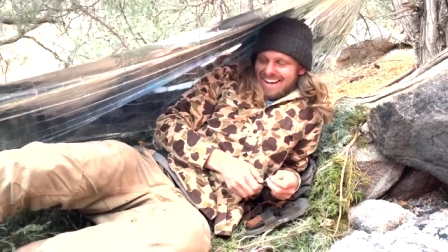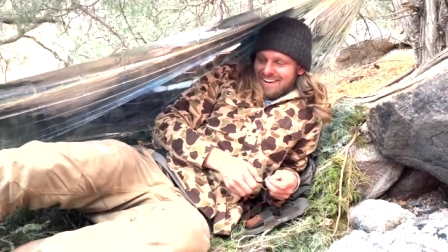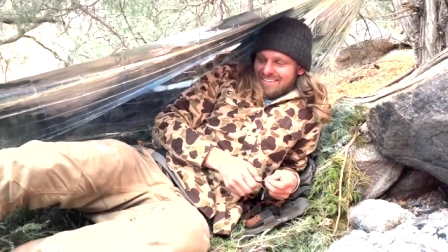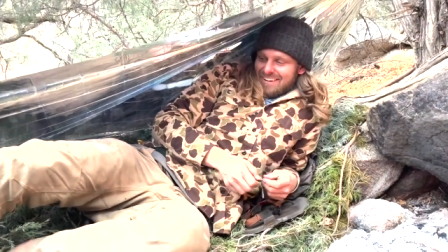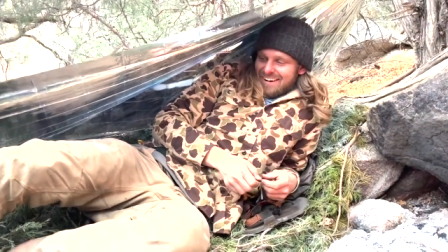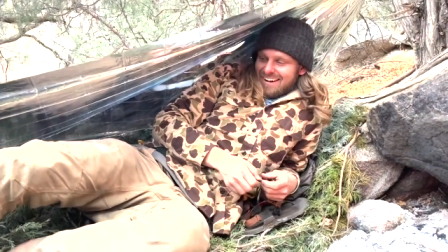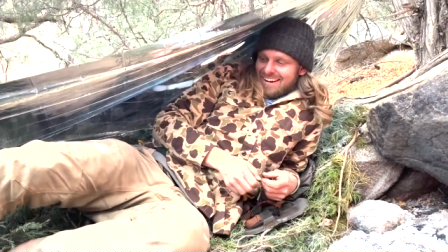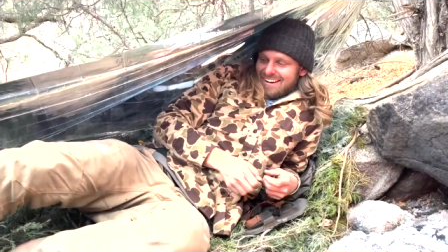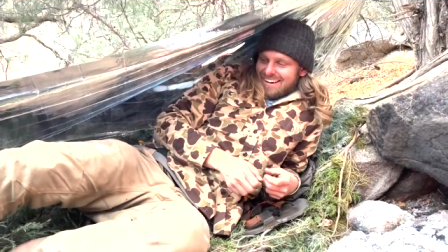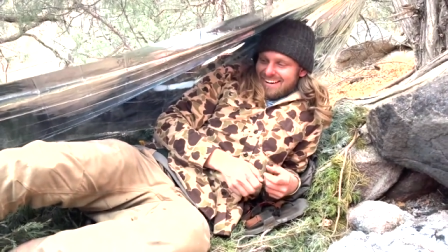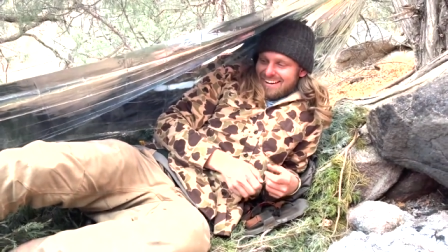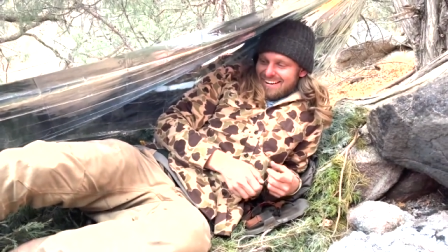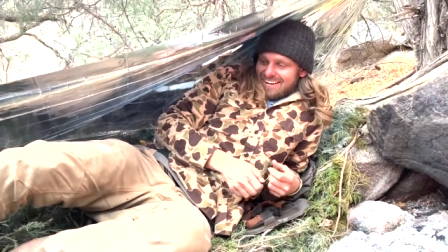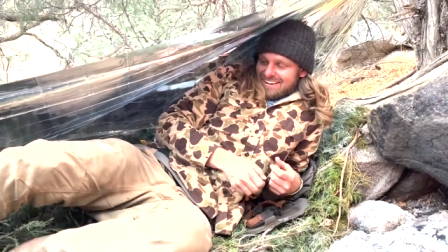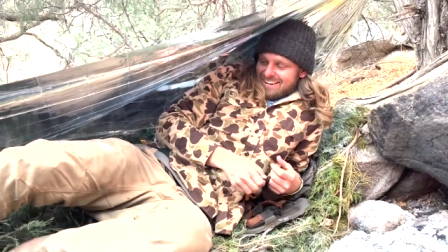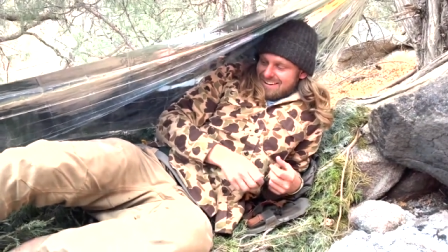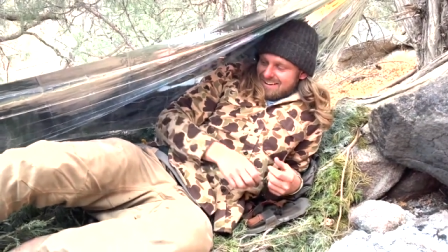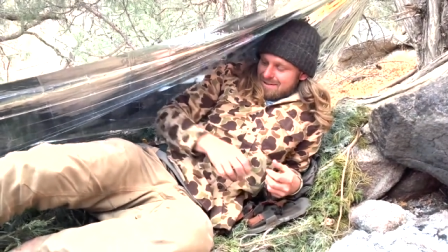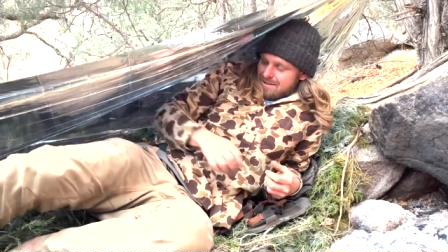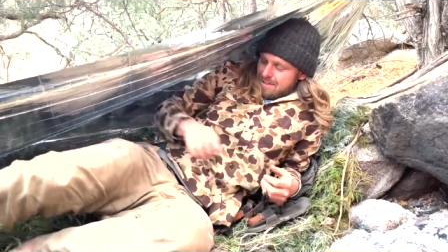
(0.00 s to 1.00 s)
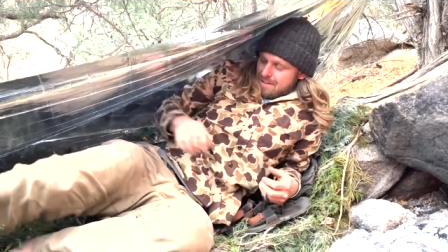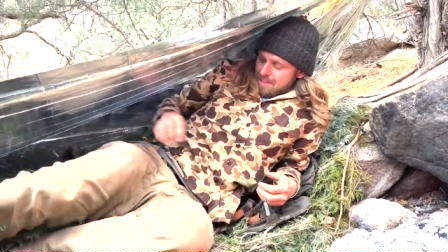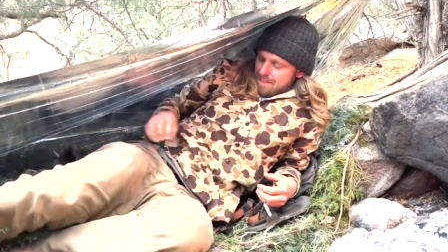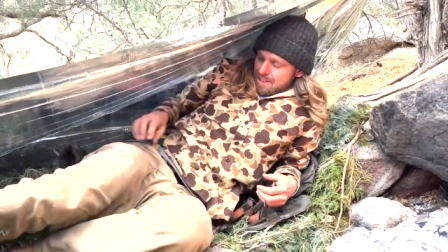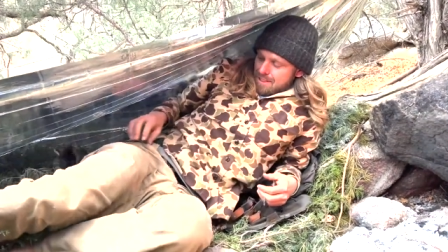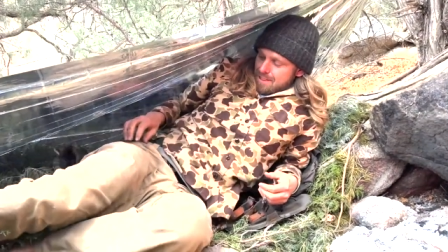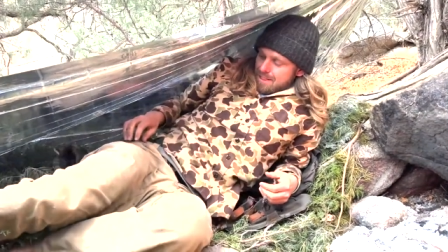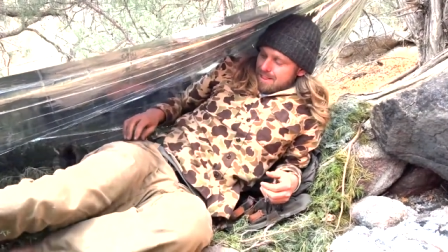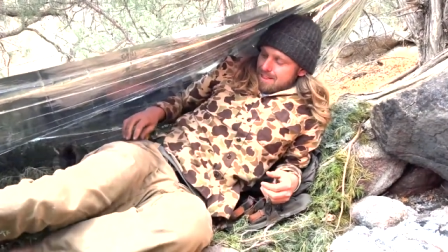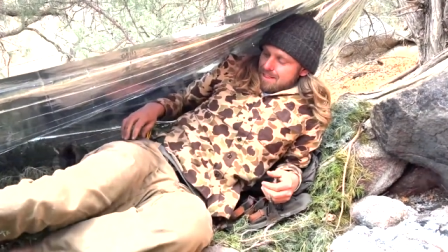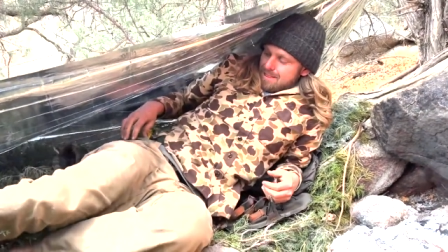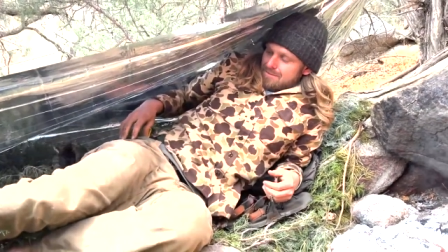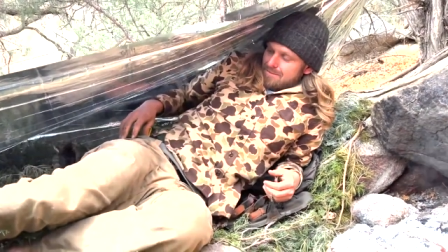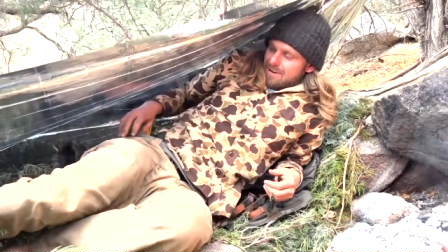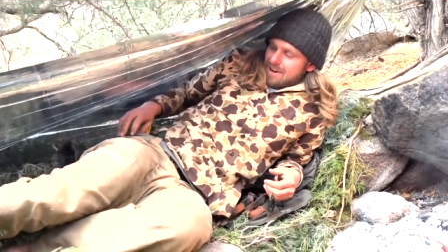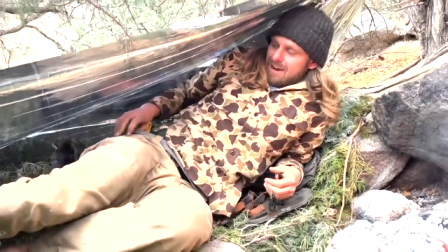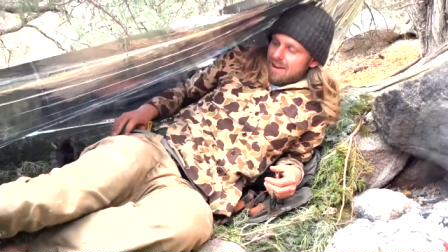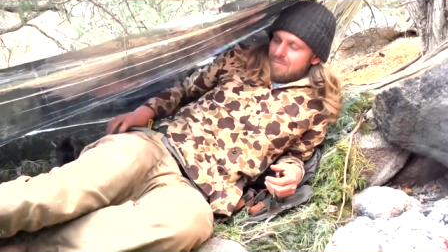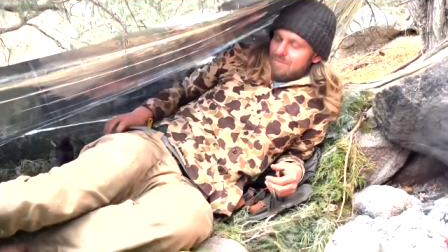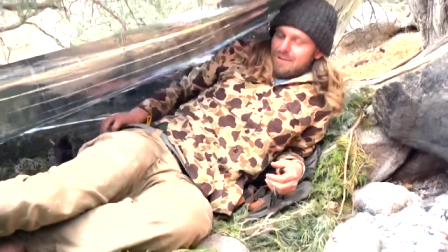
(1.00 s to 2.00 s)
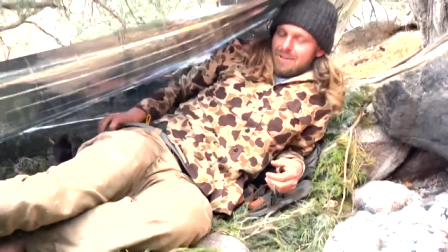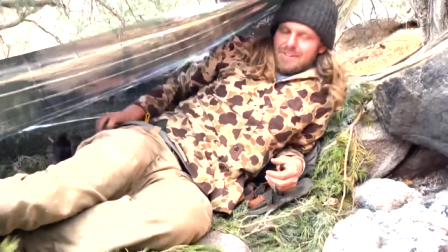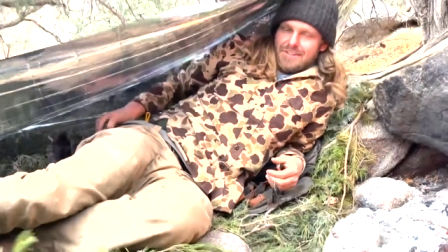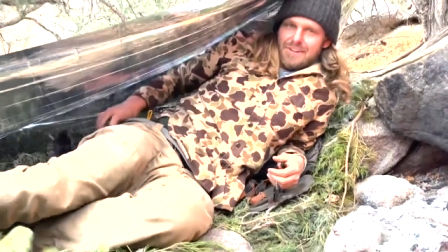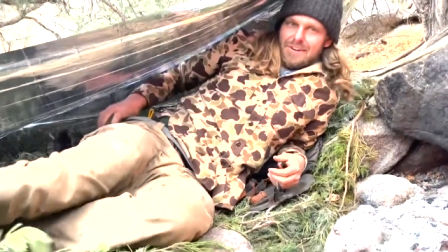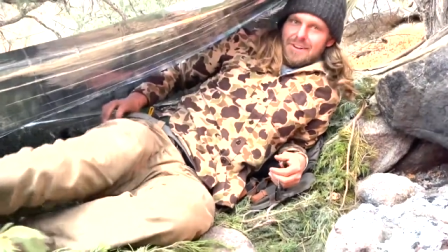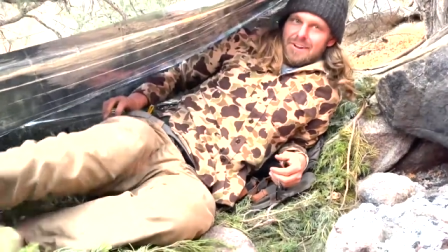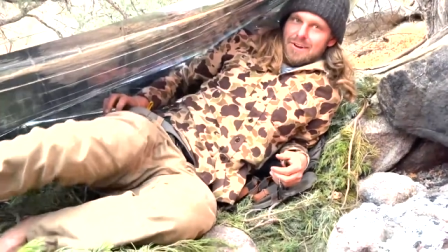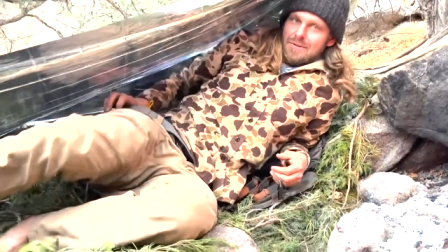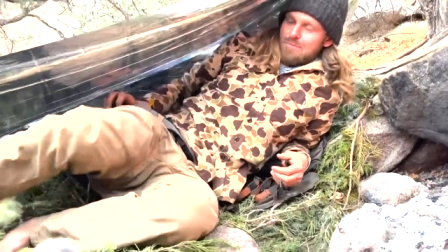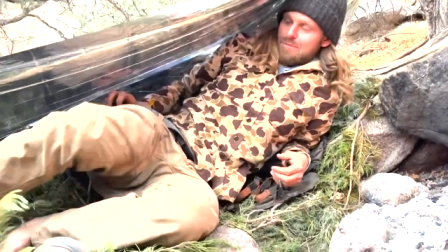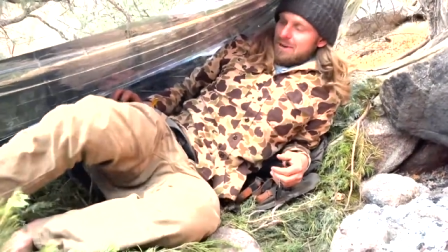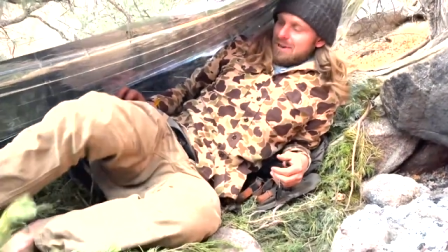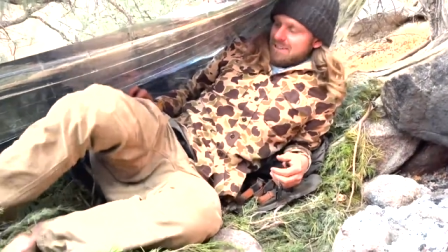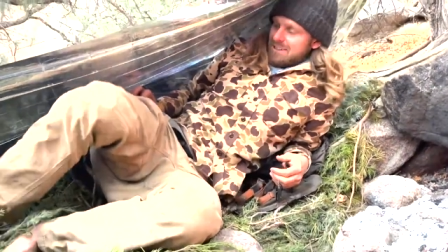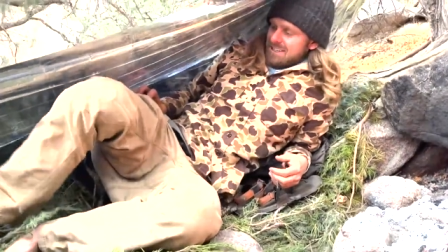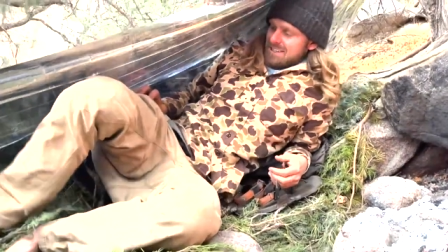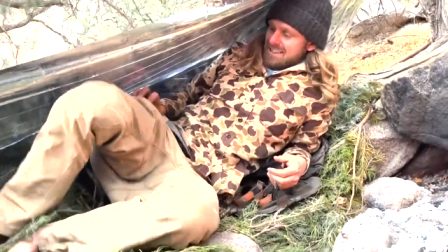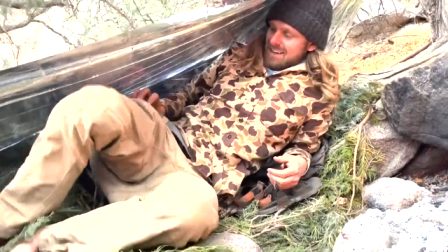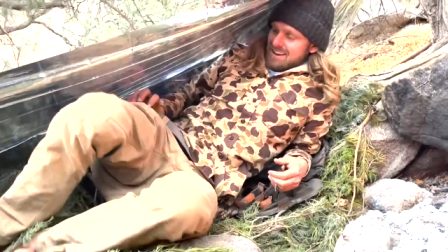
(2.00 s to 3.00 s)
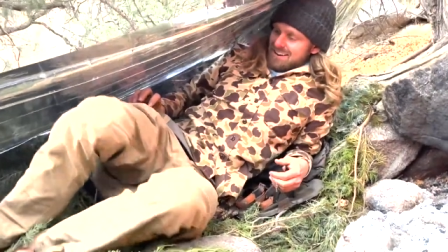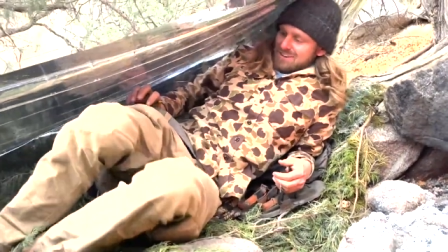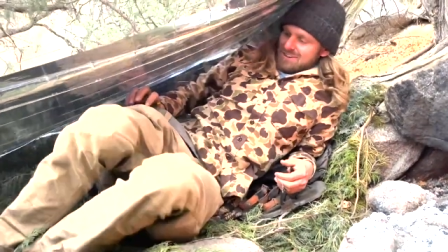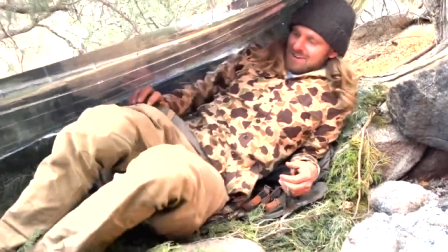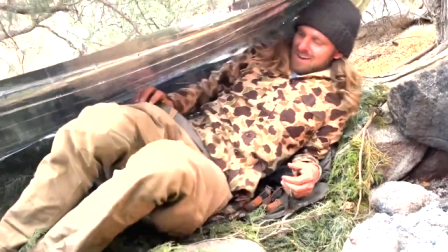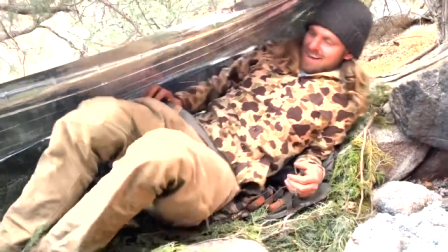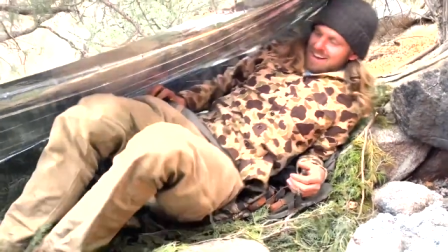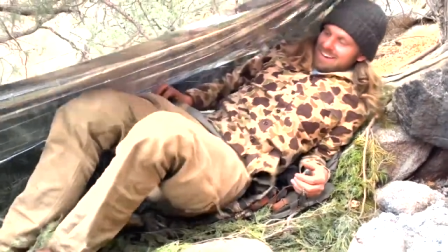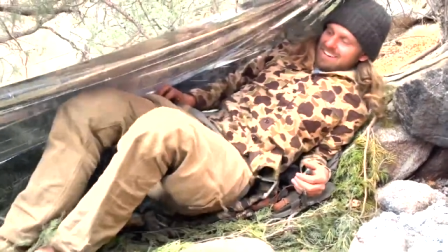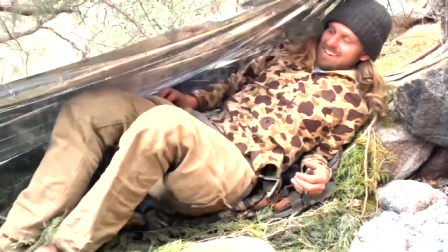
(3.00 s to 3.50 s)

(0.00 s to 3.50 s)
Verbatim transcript: Sometimes you just got to go with it. What kind of music are you going to put to the soundtrack